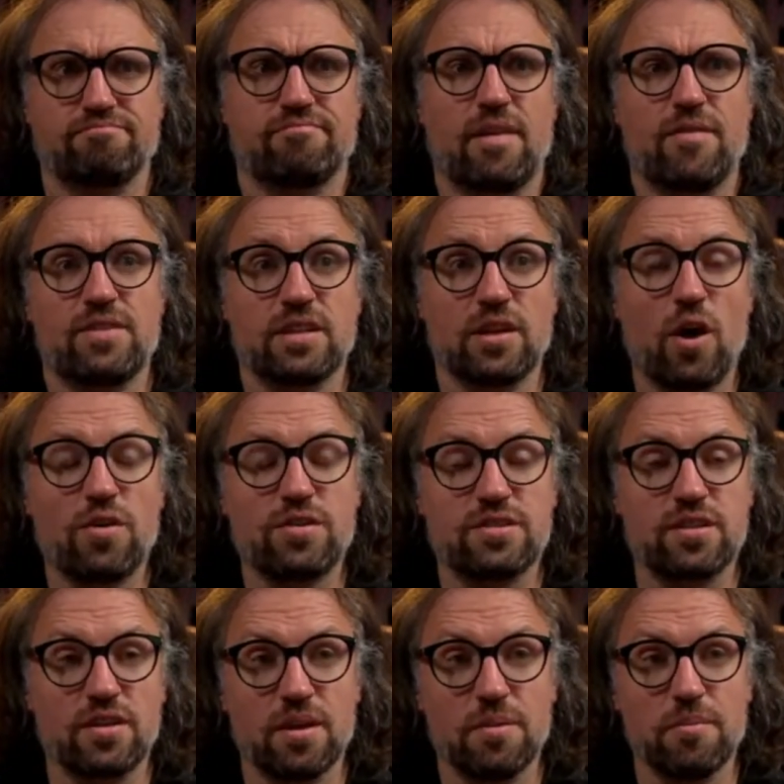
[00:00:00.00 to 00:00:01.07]
if it's lost
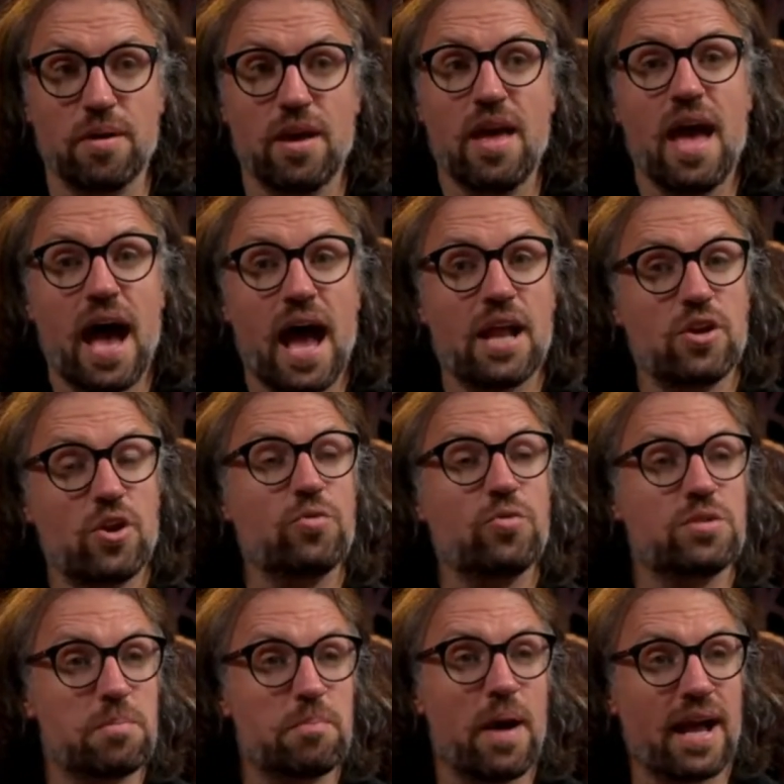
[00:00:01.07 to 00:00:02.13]
on them, I know
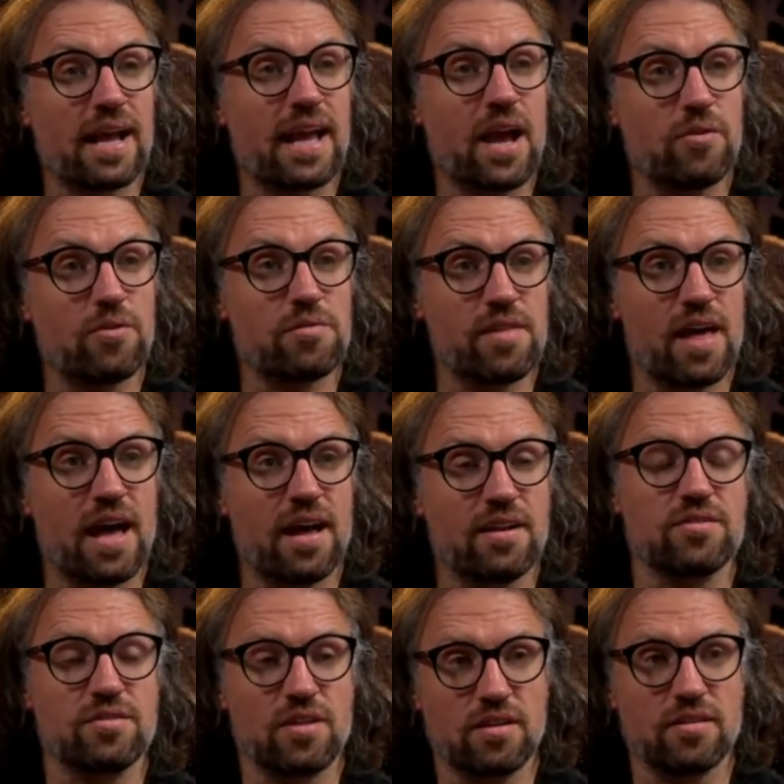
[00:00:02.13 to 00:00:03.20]
to back out of that
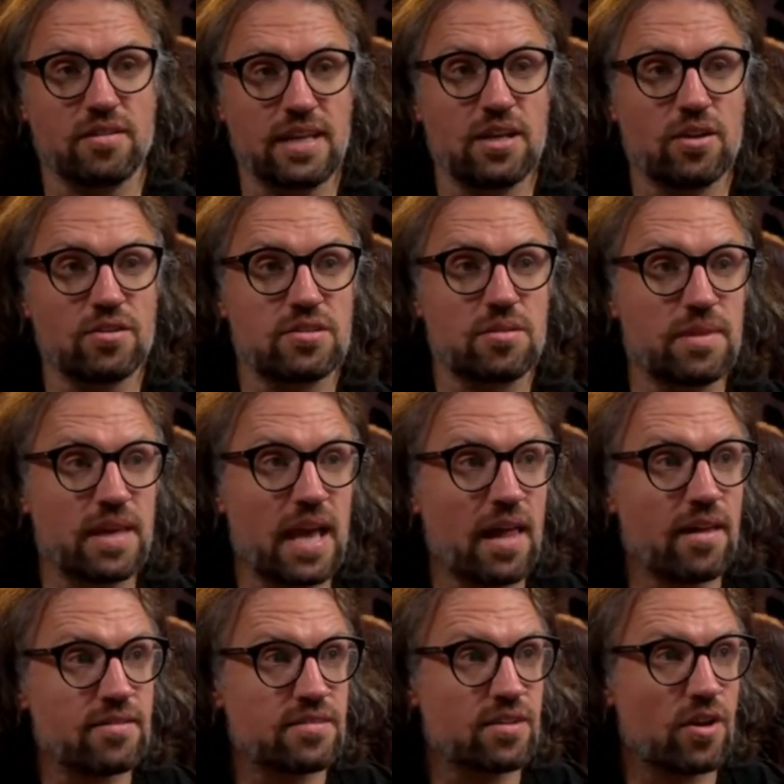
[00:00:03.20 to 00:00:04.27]
and lean on something
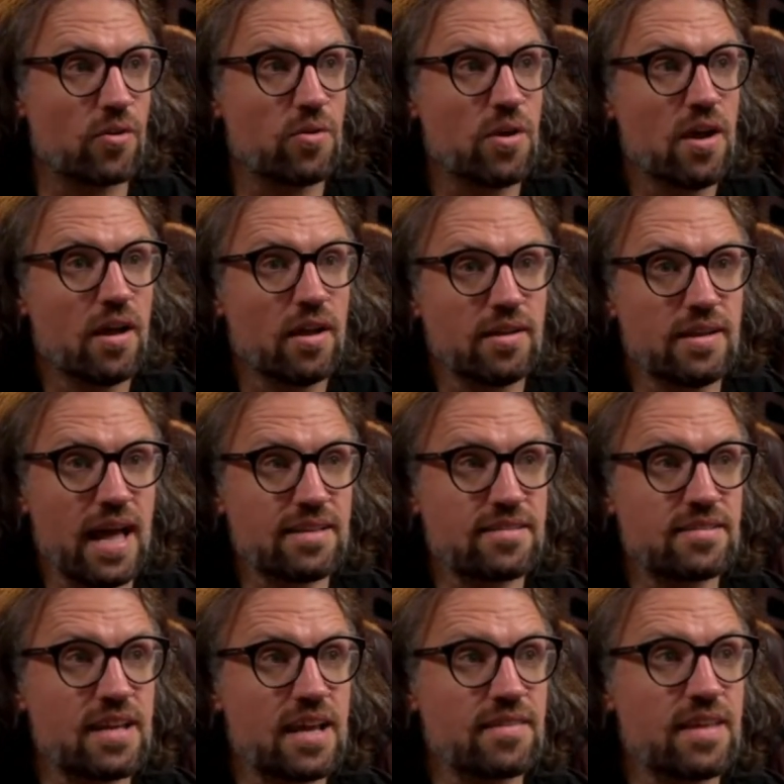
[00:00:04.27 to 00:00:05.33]
else. So let's
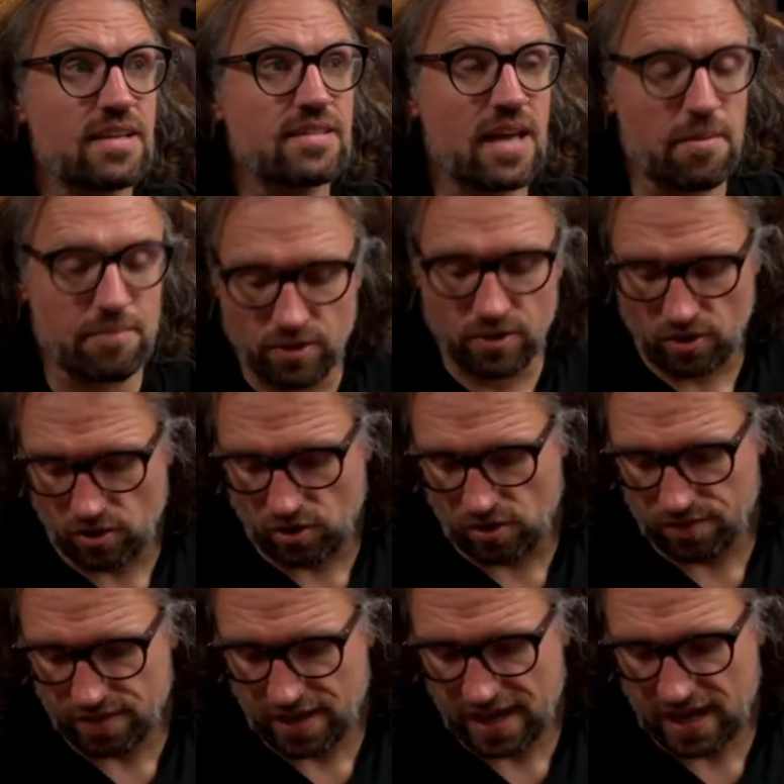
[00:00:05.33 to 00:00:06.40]
take the example
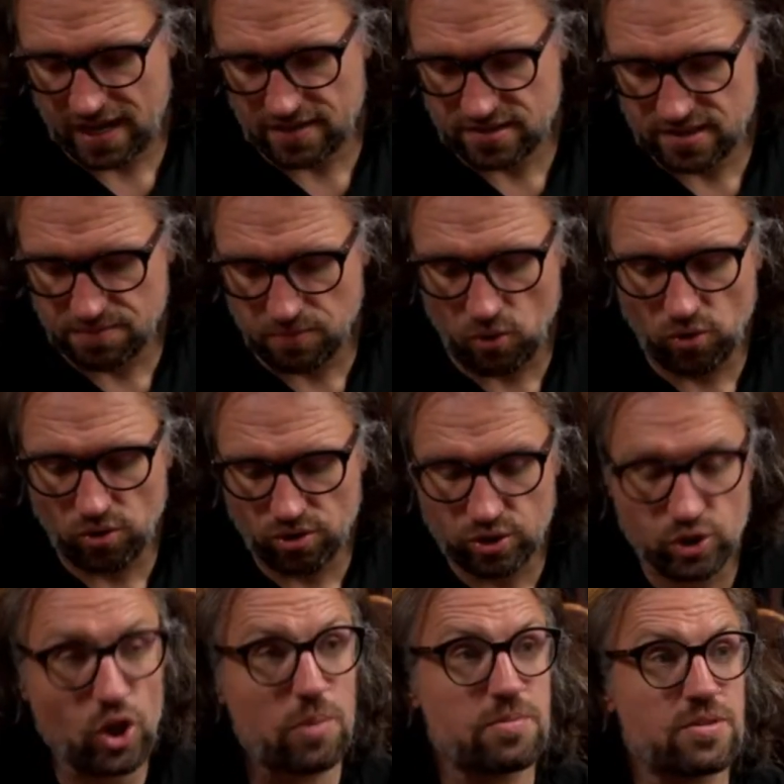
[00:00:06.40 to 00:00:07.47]
of a small
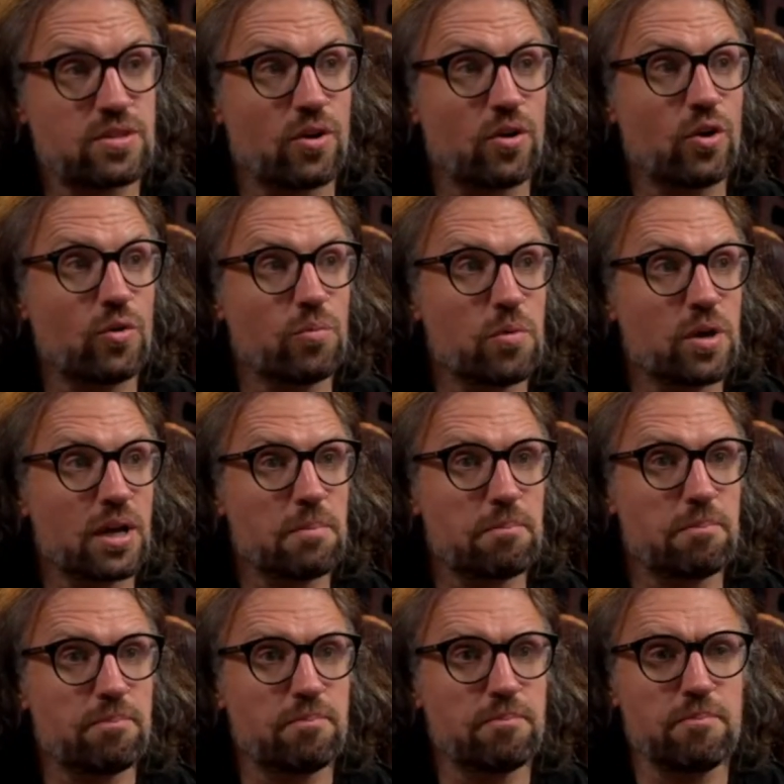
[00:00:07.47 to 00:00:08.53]
club solo. We're going
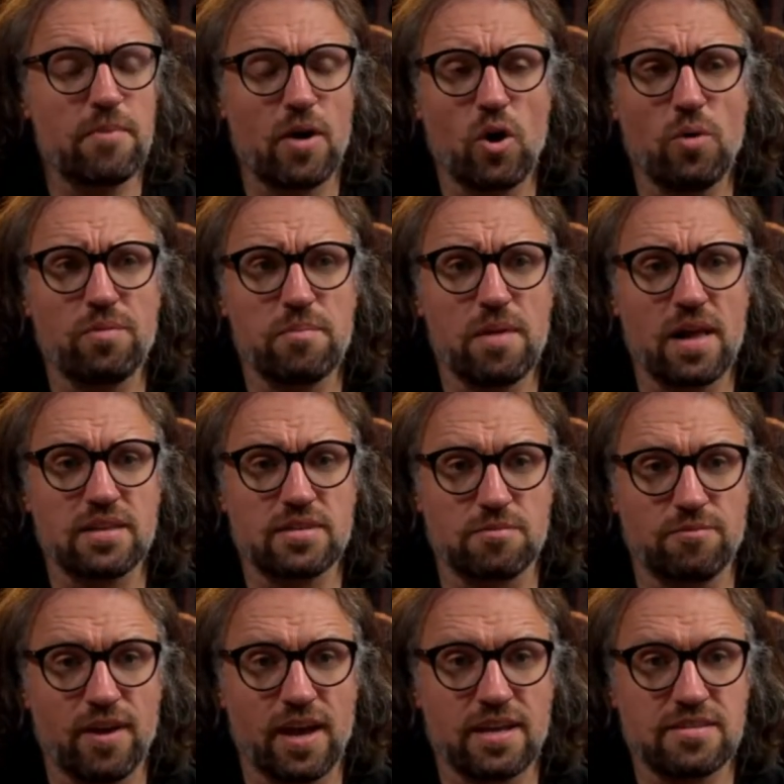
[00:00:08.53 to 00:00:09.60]
to hopefully melt some
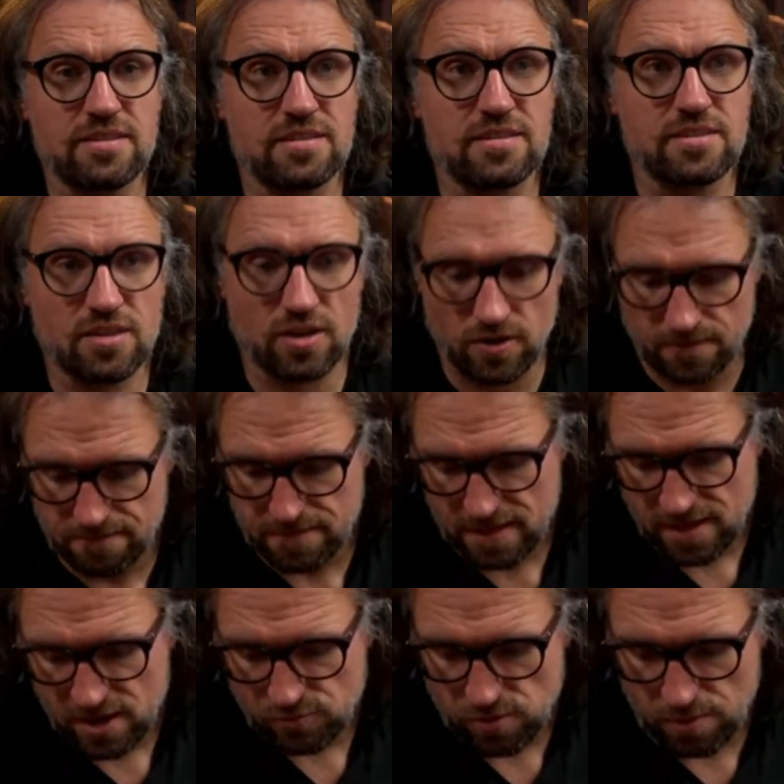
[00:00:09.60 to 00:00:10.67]
faces. So
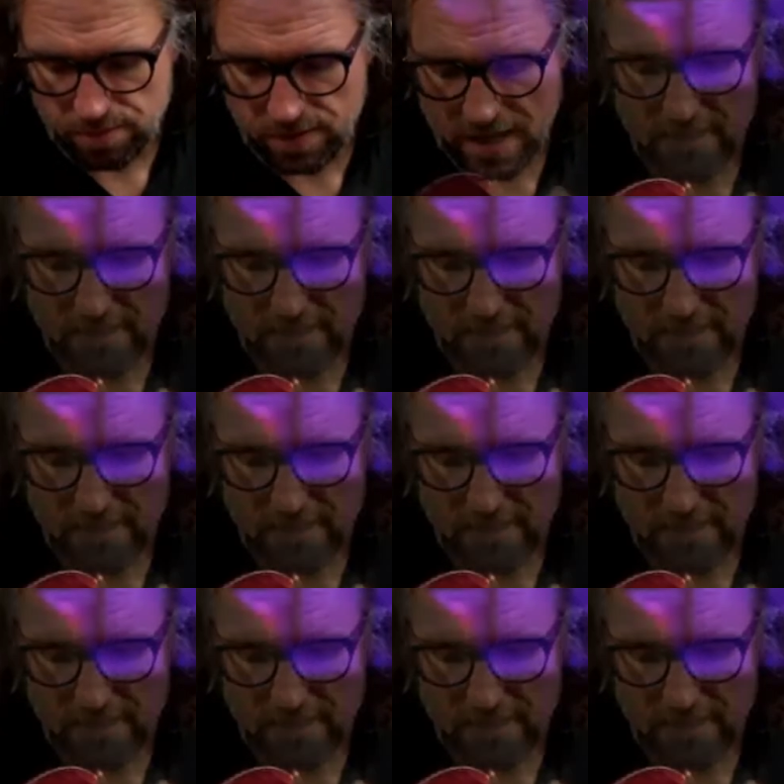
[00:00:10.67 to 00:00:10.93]
we're playing